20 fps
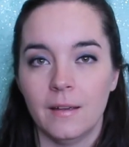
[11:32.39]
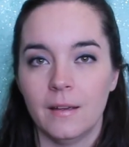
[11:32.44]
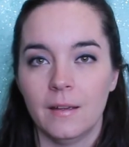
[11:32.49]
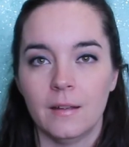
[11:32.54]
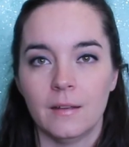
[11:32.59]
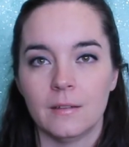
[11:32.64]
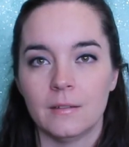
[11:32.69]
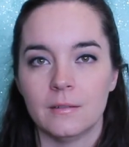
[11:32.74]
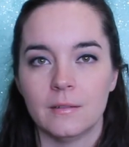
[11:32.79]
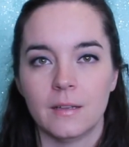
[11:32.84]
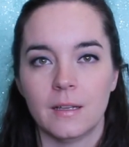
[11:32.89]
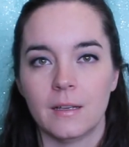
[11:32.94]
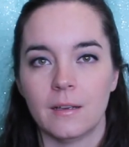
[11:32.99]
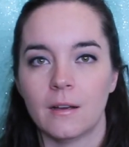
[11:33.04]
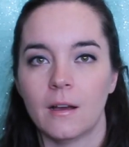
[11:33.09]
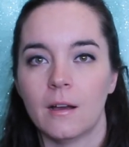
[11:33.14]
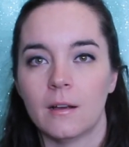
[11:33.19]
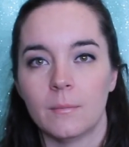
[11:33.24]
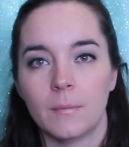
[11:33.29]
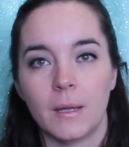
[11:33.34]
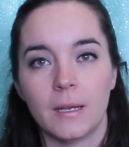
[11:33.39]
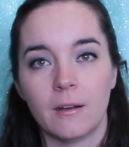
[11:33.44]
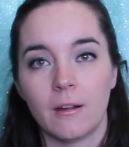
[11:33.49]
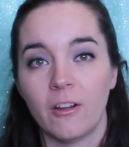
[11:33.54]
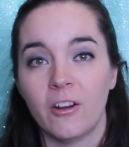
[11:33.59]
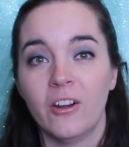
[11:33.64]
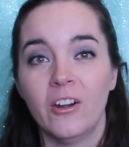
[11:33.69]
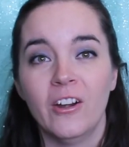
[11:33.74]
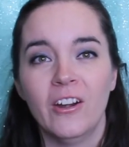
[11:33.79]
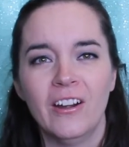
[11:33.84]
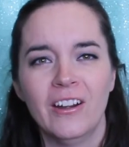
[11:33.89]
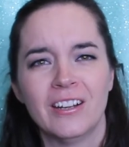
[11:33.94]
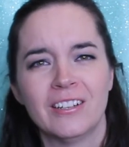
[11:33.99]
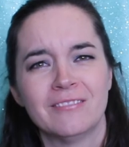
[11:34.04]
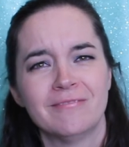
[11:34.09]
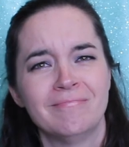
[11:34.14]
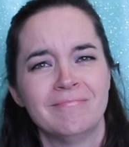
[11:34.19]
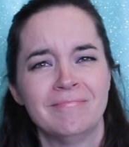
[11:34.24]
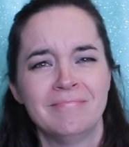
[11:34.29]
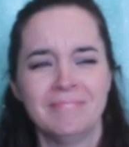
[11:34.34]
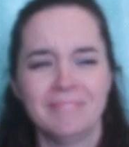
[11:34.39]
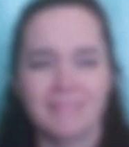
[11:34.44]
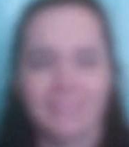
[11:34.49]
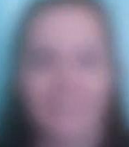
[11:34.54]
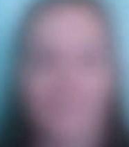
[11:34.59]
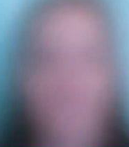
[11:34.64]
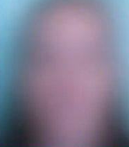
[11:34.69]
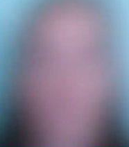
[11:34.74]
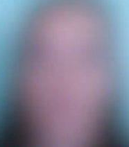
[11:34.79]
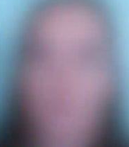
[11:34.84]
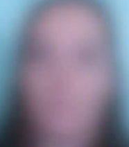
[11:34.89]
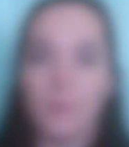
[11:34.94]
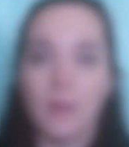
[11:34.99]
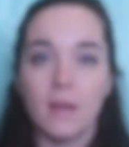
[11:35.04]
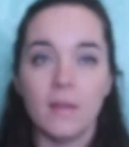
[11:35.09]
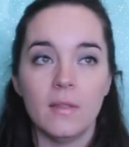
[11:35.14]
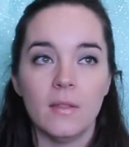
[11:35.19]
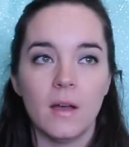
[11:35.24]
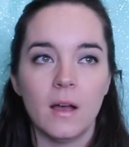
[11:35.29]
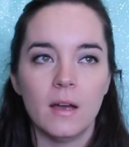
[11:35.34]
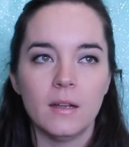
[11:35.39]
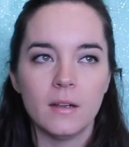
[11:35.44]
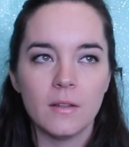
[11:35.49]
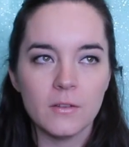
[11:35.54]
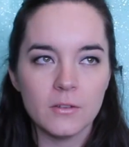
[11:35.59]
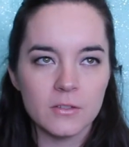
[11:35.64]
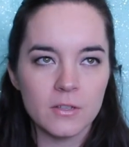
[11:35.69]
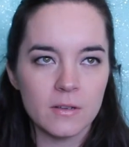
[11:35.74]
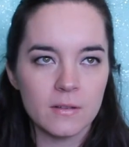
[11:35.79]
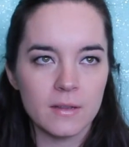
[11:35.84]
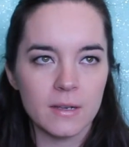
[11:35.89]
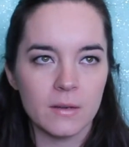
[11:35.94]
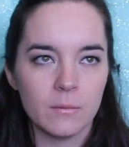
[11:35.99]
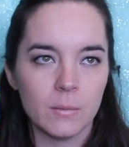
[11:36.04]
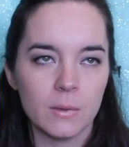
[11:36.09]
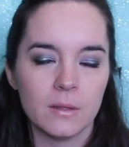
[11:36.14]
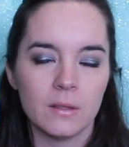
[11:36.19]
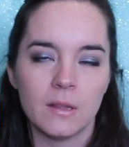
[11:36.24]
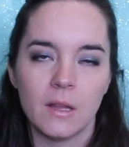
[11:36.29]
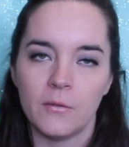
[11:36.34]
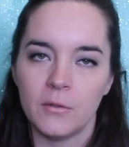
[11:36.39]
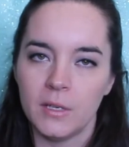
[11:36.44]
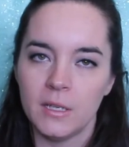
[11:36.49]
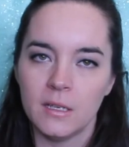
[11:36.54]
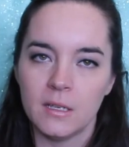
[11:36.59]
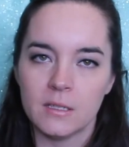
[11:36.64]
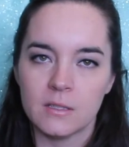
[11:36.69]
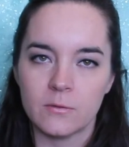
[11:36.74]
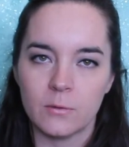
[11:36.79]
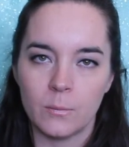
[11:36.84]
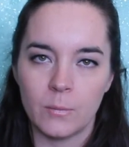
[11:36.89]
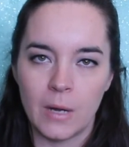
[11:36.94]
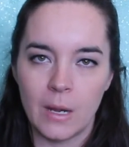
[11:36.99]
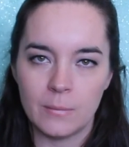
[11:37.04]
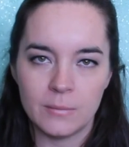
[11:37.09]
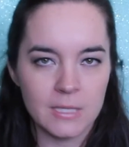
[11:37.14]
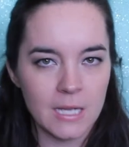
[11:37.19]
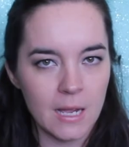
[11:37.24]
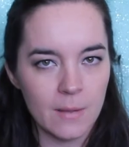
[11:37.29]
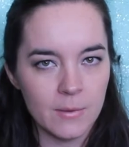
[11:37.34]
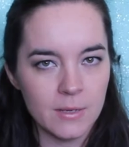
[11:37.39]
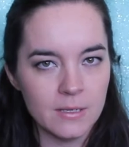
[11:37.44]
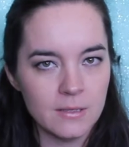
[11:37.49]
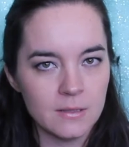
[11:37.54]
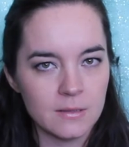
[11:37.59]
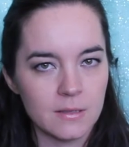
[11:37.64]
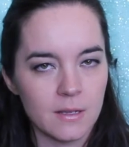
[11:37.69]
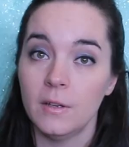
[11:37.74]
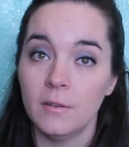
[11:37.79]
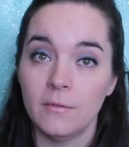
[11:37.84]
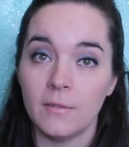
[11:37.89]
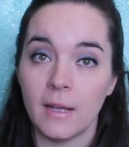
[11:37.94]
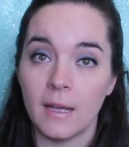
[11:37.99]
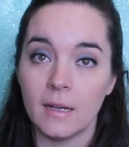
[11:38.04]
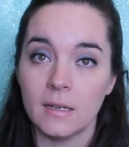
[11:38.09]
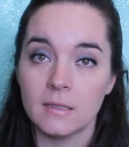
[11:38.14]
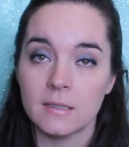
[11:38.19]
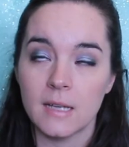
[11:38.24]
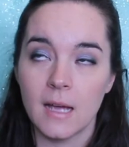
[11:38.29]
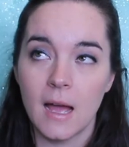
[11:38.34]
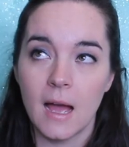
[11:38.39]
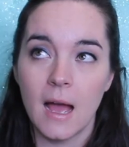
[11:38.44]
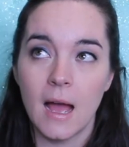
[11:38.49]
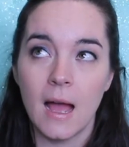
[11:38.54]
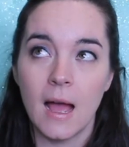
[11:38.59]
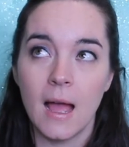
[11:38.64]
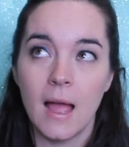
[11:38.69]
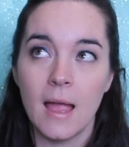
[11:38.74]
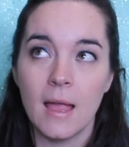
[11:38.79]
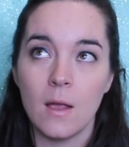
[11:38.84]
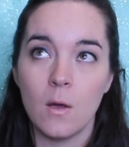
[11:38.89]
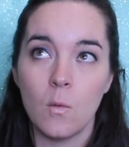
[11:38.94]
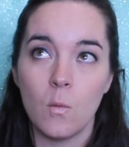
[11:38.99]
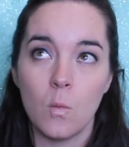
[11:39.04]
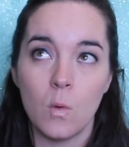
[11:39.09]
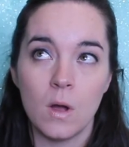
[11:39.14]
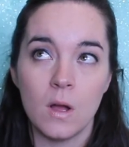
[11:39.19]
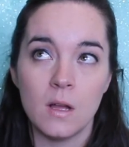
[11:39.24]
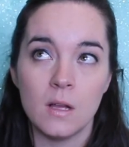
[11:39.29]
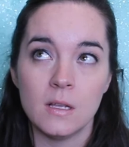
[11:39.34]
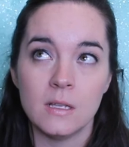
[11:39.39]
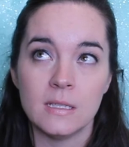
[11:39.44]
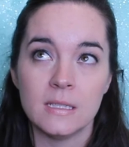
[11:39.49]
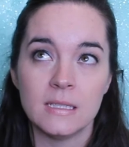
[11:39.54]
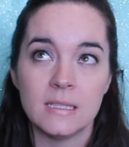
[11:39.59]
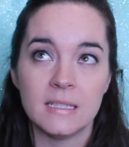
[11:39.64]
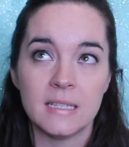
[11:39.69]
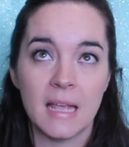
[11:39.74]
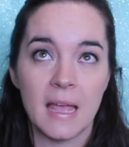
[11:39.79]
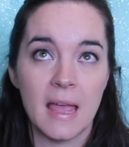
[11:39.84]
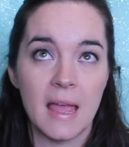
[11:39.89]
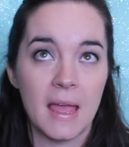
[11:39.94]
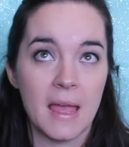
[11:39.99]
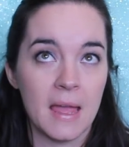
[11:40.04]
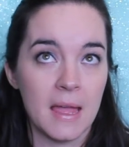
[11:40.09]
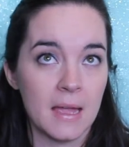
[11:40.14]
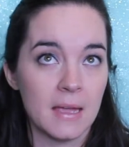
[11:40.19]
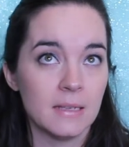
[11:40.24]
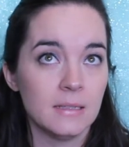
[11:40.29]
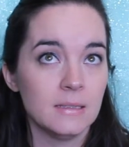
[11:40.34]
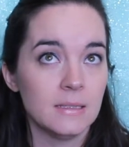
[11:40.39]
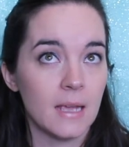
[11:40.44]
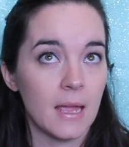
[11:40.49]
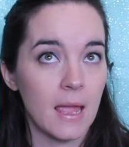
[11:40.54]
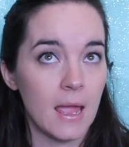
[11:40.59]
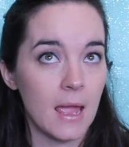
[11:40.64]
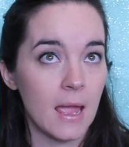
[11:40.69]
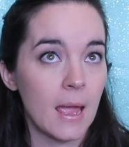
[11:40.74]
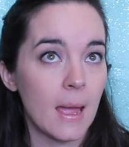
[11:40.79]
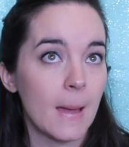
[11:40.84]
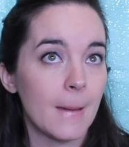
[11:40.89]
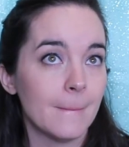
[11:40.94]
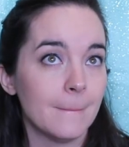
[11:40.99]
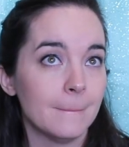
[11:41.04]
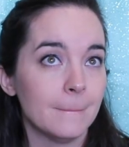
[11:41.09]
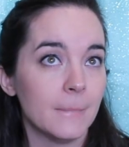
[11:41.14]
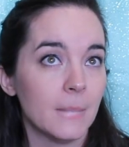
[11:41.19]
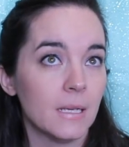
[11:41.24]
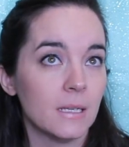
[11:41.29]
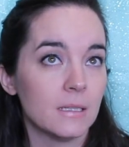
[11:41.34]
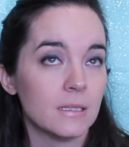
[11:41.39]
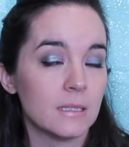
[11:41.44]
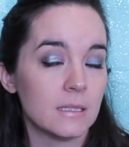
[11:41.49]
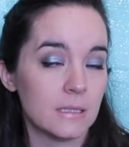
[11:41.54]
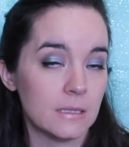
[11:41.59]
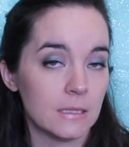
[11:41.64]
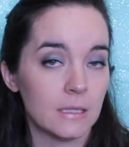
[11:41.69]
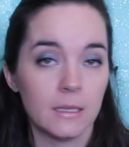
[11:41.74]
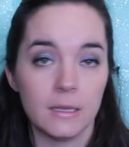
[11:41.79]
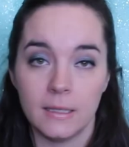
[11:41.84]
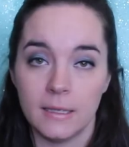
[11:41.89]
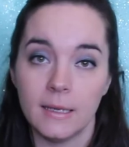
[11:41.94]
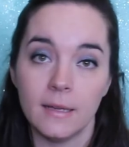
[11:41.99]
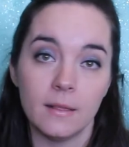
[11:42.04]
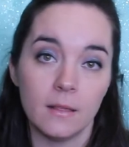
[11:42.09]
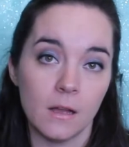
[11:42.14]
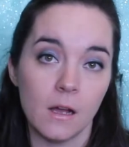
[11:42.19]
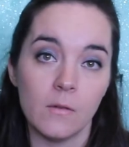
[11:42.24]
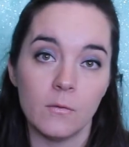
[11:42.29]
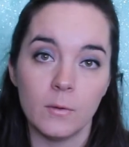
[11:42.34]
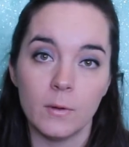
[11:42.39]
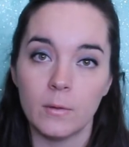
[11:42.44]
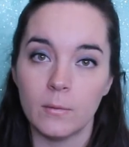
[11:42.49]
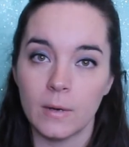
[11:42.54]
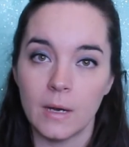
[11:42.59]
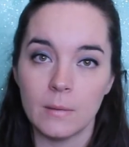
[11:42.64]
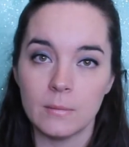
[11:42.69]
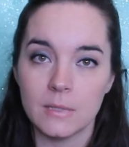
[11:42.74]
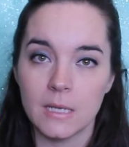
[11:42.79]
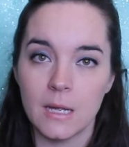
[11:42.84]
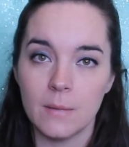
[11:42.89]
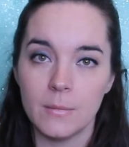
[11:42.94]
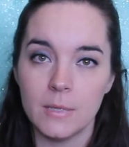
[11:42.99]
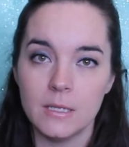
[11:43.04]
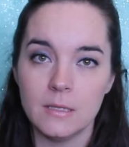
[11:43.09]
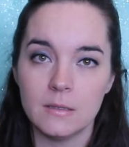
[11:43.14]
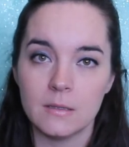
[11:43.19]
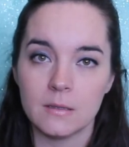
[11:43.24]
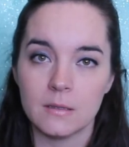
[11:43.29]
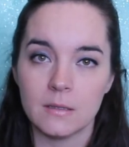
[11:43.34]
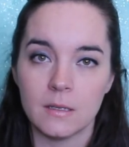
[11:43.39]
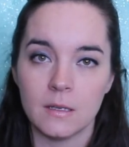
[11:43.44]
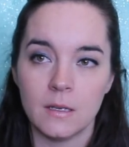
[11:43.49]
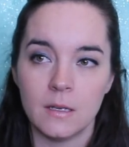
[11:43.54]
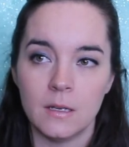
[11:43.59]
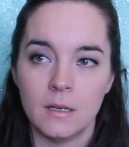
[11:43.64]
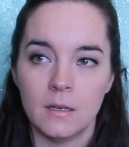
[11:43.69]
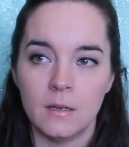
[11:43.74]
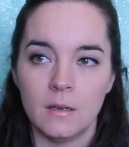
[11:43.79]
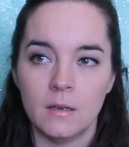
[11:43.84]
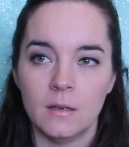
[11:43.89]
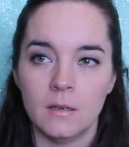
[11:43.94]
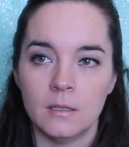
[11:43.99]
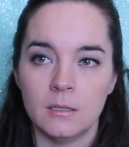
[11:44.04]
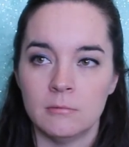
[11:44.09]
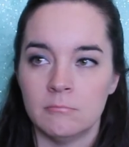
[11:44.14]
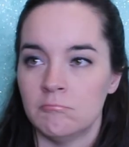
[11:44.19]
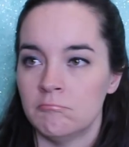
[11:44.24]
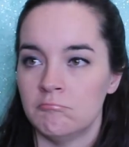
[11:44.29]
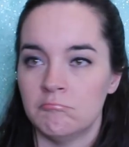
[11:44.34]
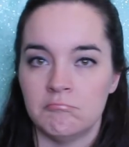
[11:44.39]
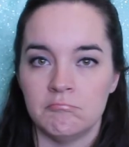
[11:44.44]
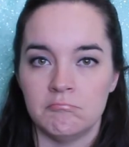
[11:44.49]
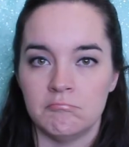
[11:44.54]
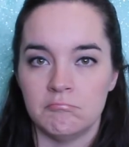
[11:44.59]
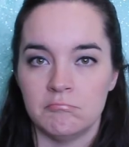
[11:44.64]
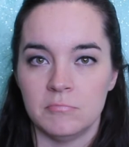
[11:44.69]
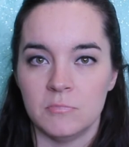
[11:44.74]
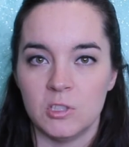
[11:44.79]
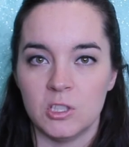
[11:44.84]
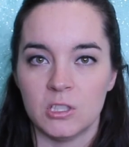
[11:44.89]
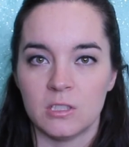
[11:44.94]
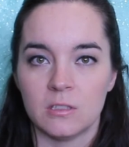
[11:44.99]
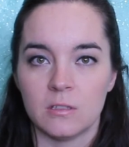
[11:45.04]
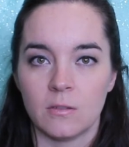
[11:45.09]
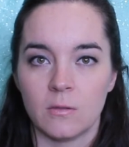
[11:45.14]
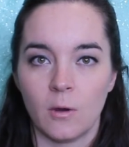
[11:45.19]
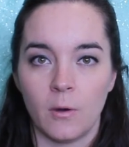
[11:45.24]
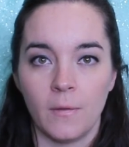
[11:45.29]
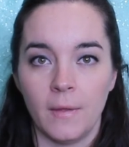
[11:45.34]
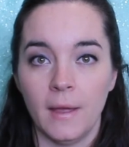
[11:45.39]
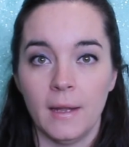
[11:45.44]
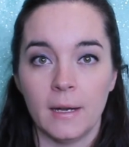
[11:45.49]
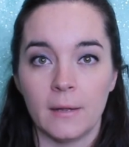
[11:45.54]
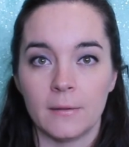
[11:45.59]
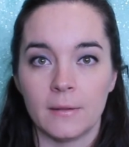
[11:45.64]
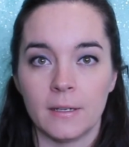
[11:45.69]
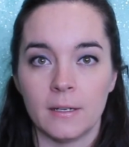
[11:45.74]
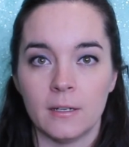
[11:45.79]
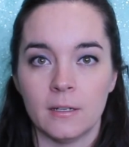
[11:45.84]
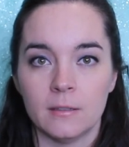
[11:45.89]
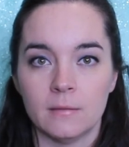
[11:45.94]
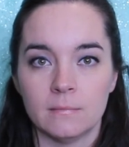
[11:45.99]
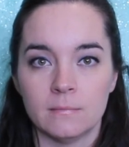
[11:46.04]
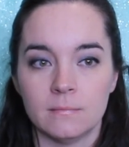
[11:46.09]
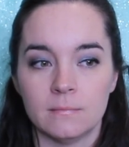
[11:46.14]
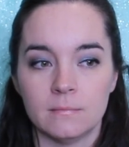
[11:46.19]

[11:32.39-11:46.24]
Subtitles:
and like hug my daughter. Another song that I've been loving is from Rob Thomas. Fun fact, I was and am still in love with Rob Thomas. Just throwing that out there.